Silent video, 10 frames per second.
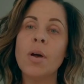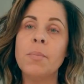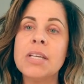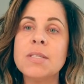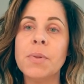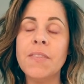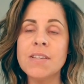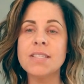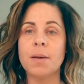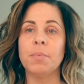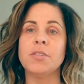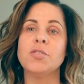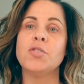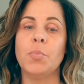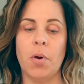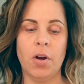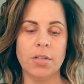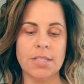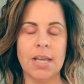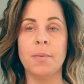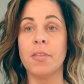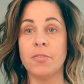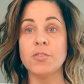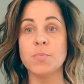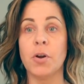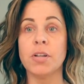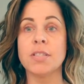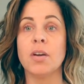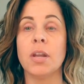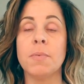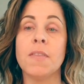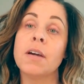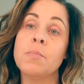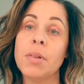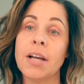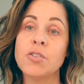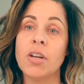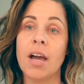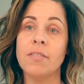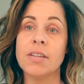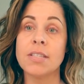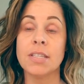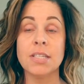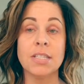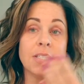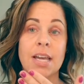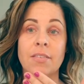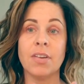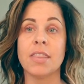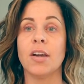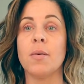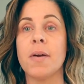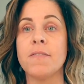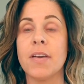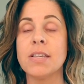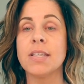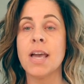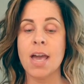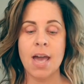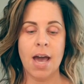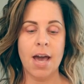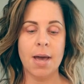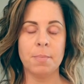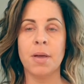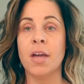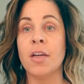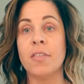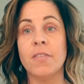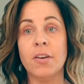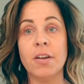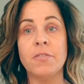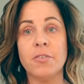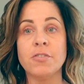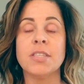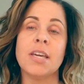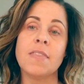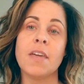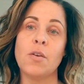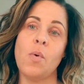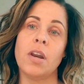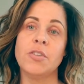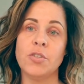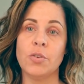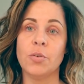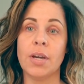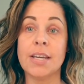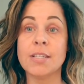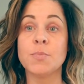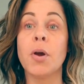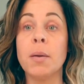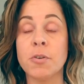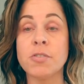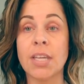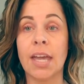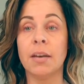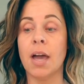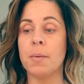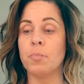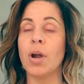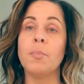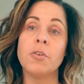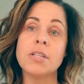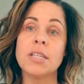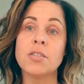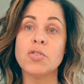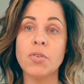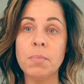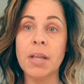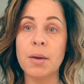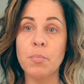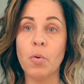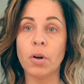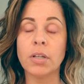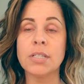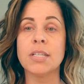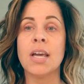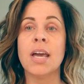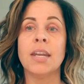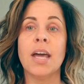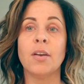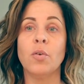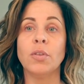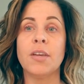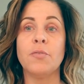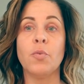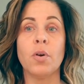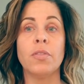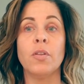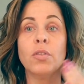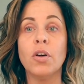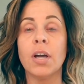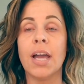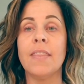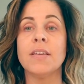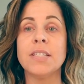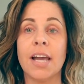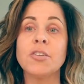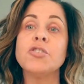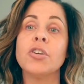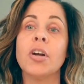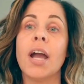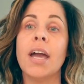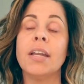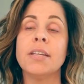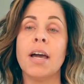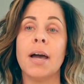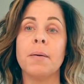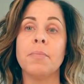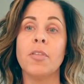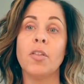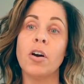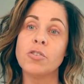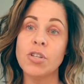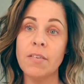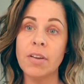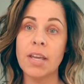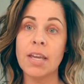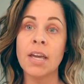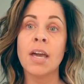I'm going to split this up into two parts. Um, the first part is going to be the complexion, obviously, since I have nothing on my face. Um, the very first thing that you want to do is prime your skin. Um, primer is extremely important, not only for the look and the texture and um, the longevity